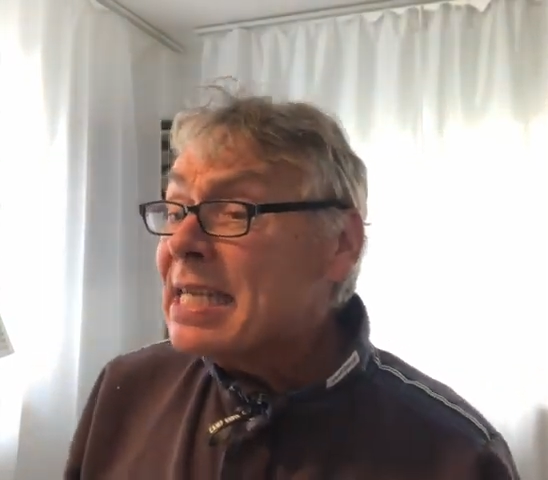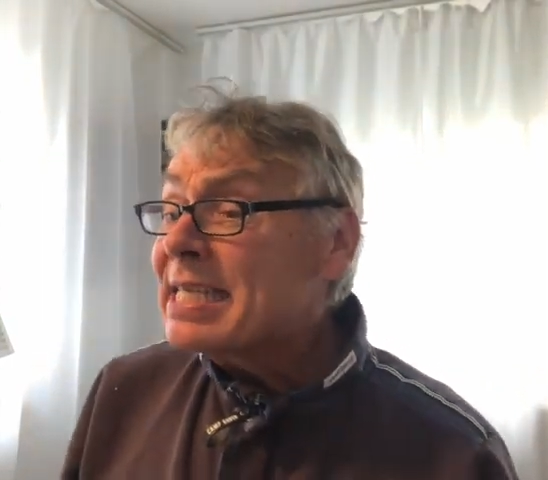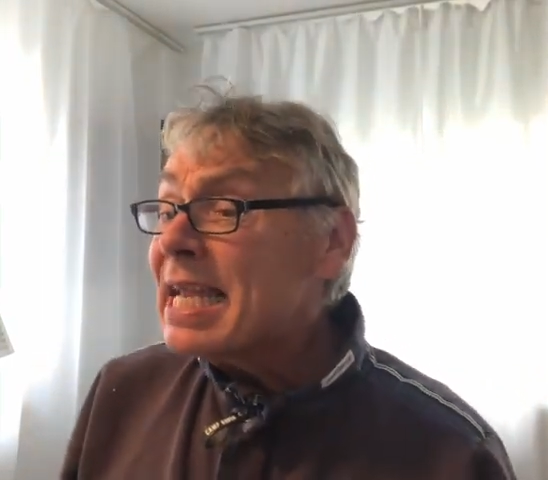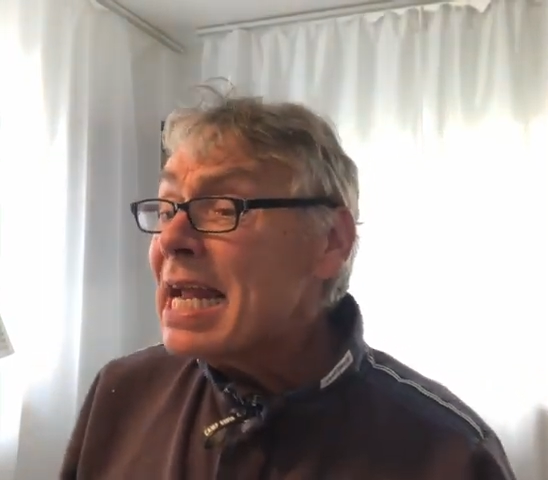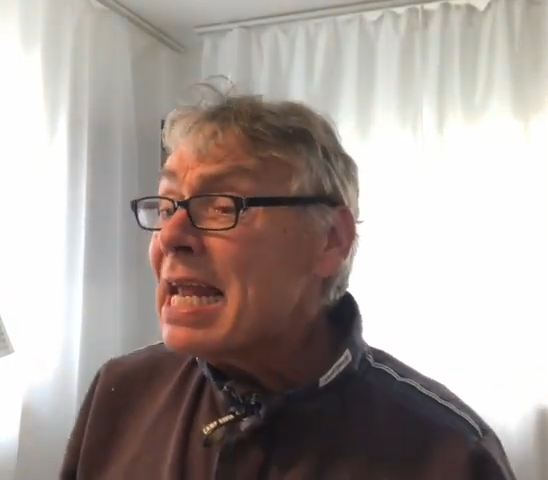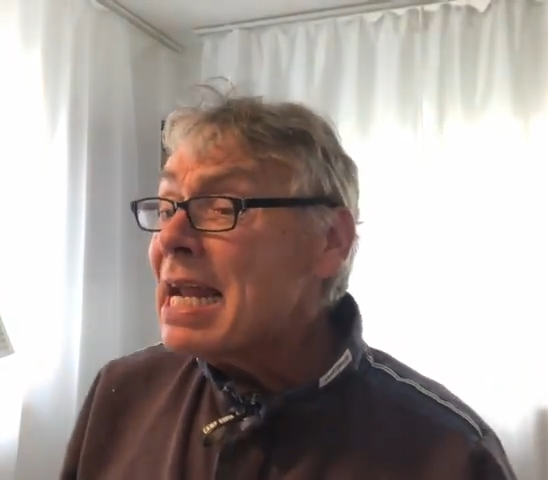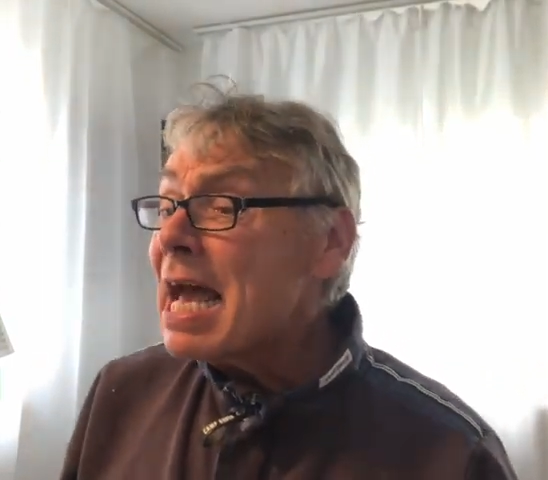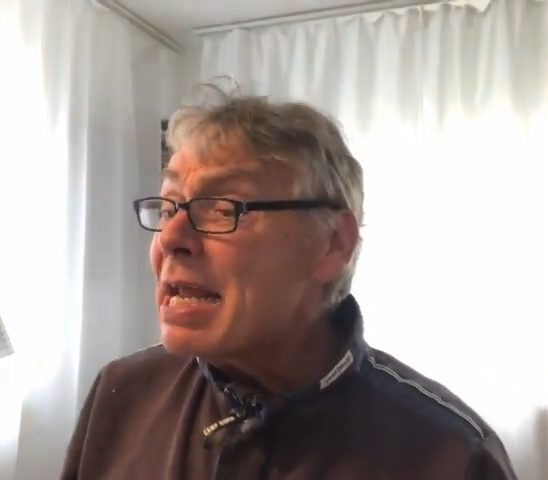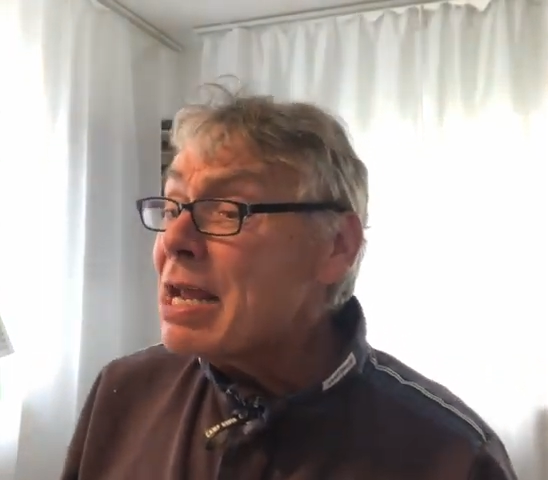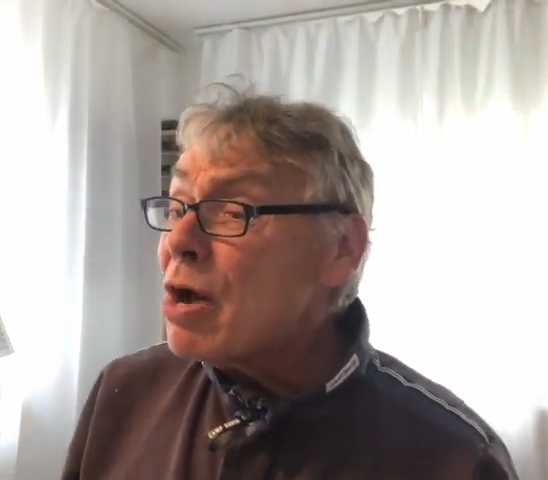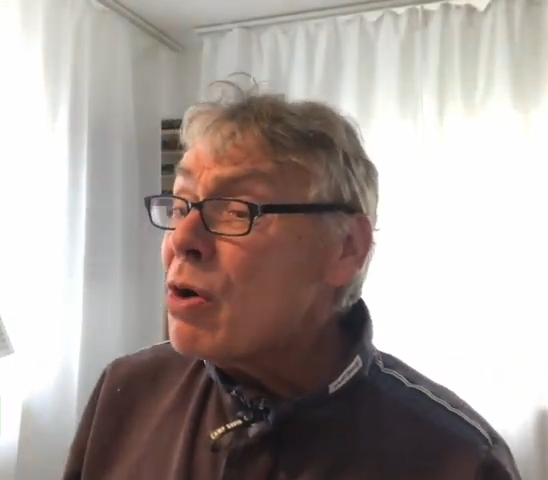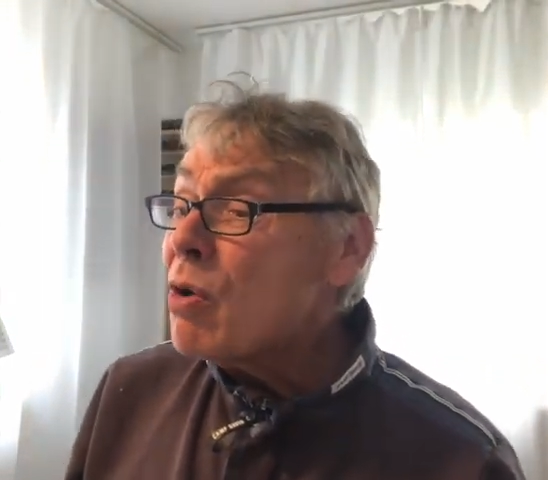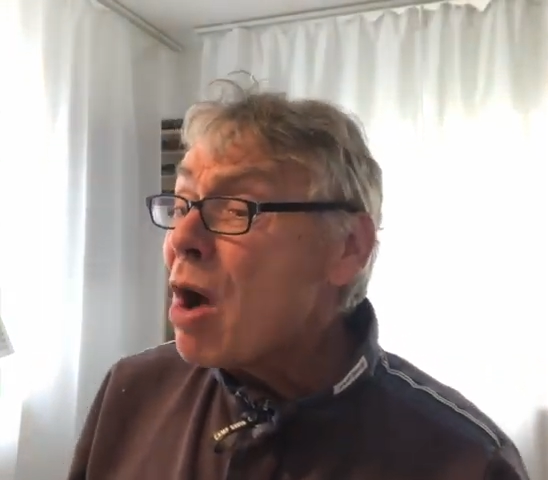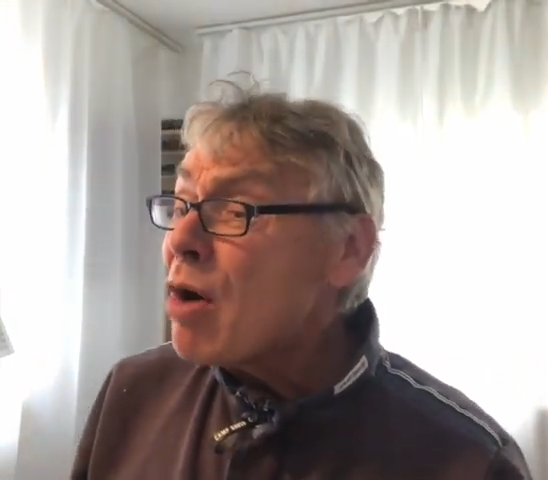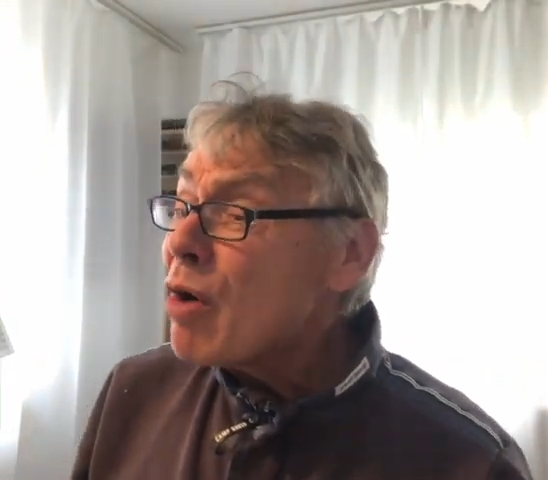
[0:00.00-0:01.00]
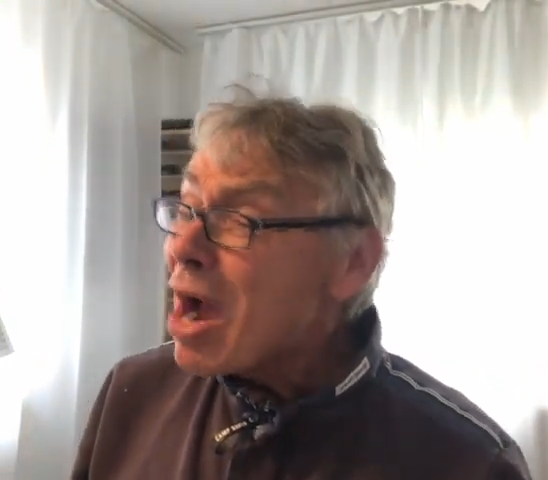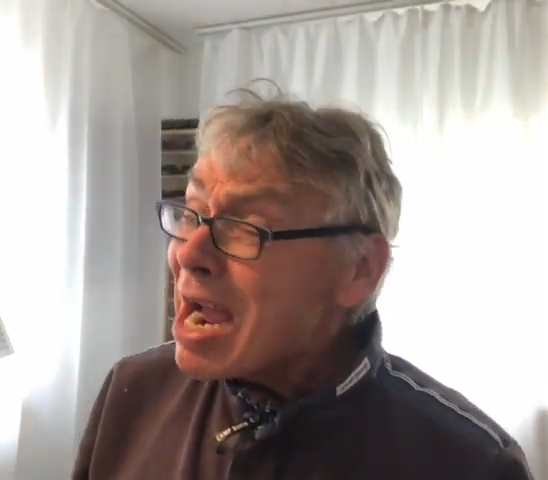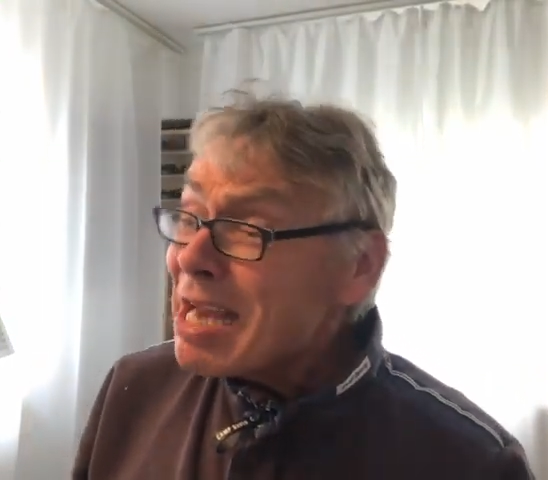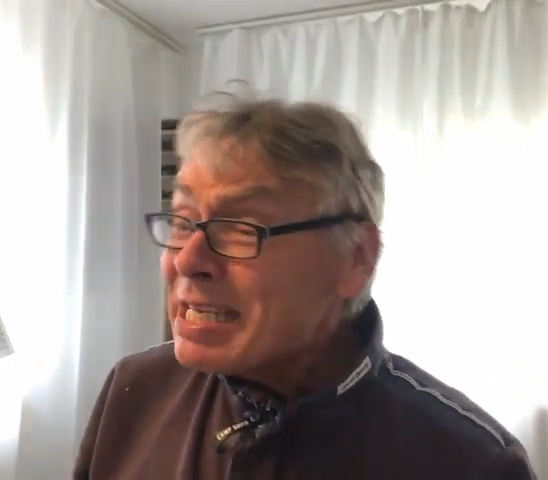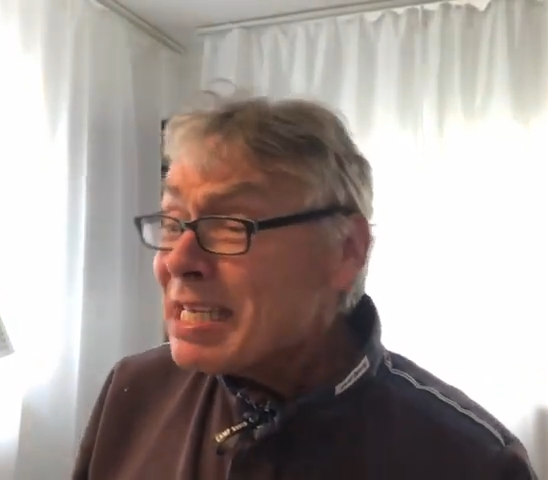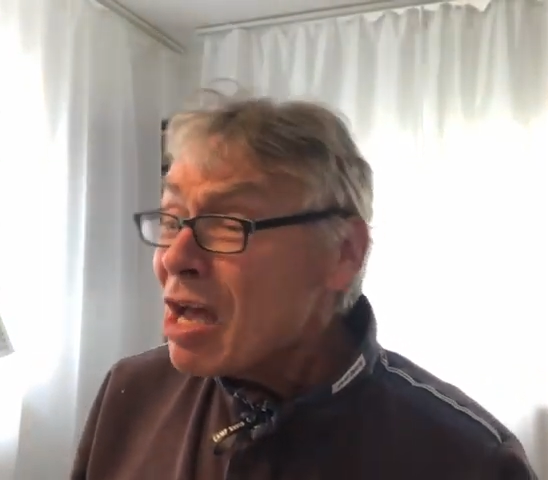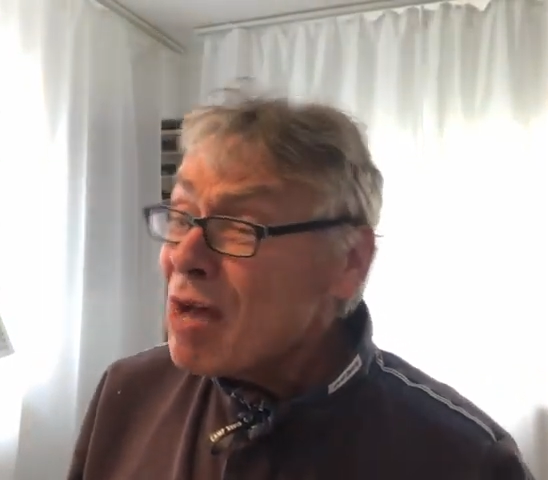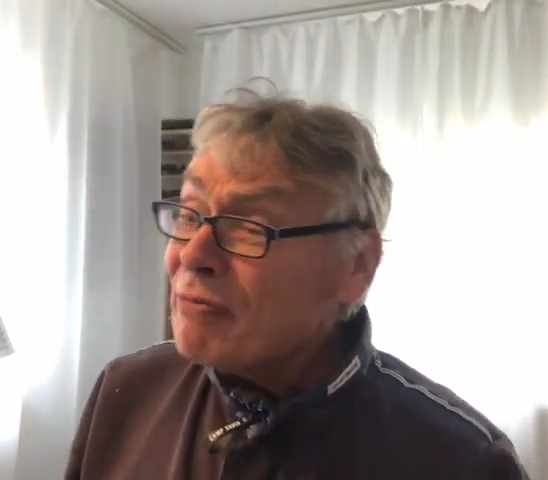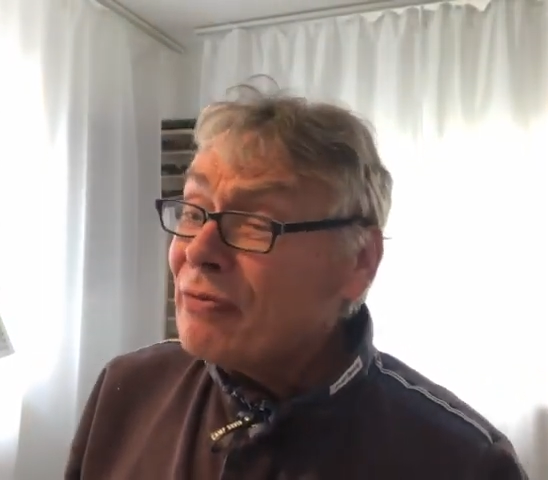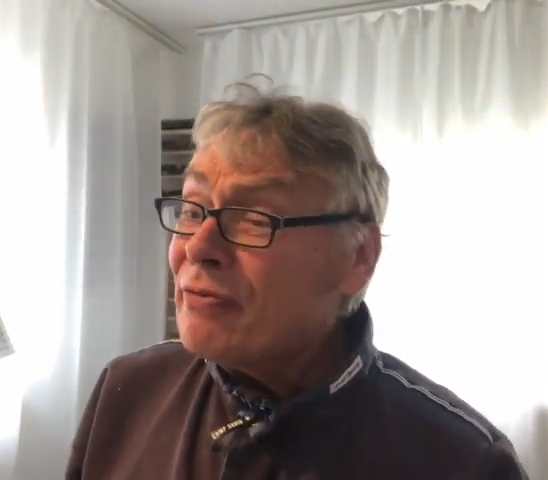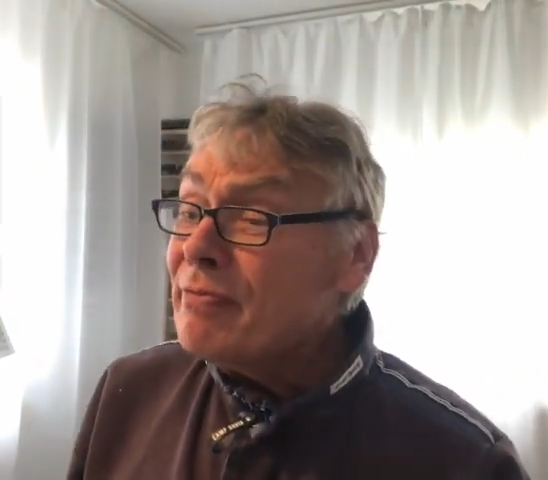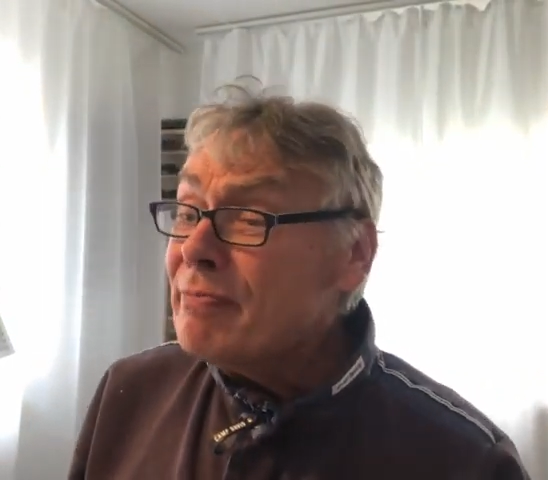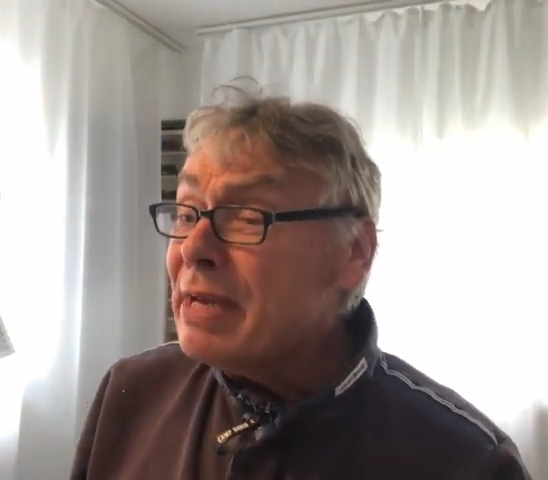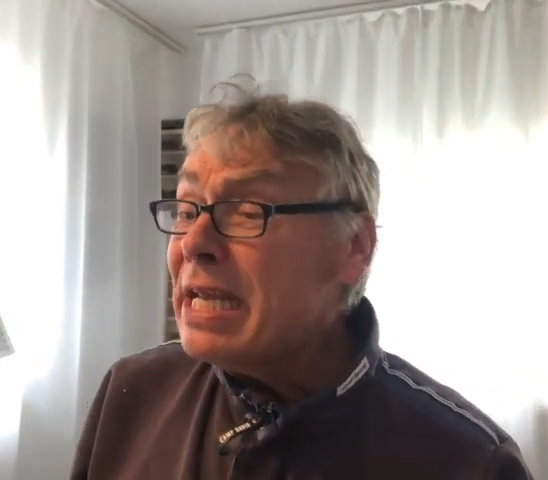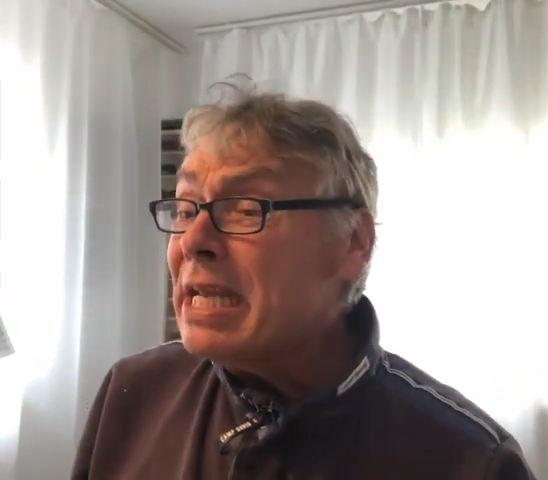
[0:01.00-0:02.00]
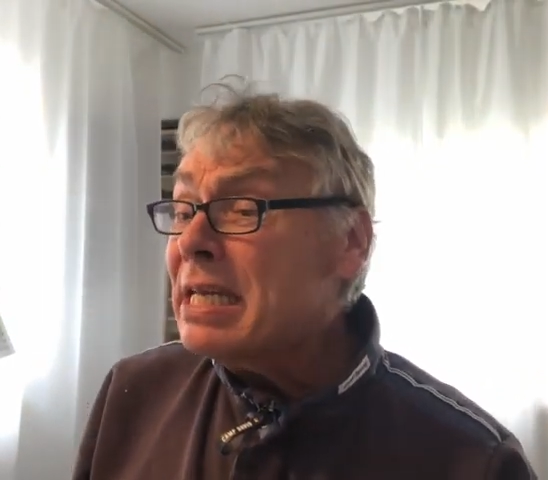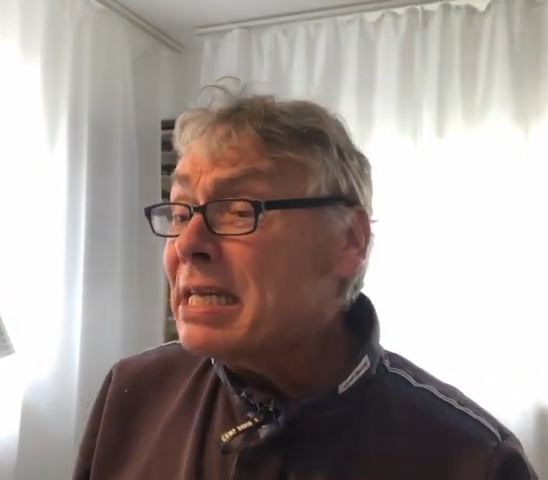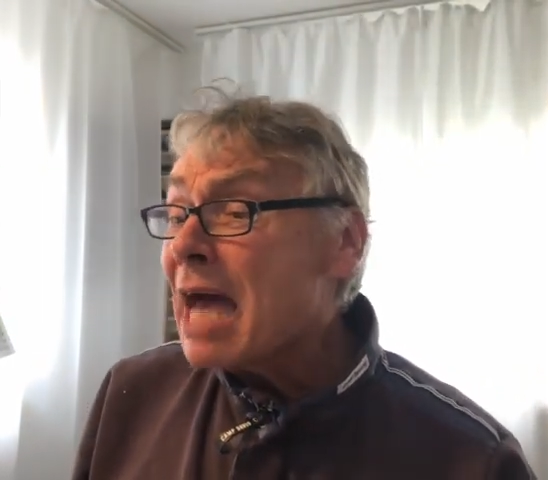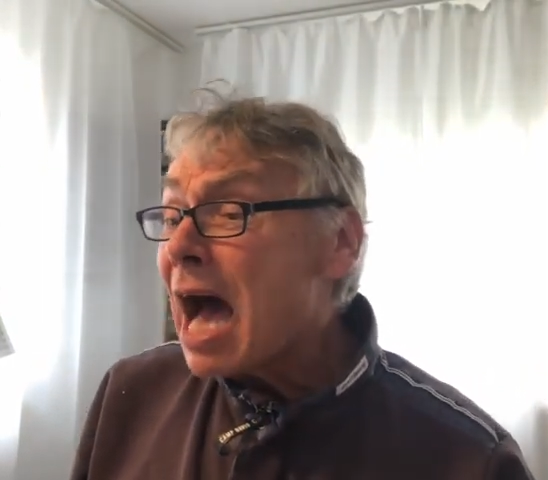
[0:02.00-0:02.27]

Still I know our eyes often meet.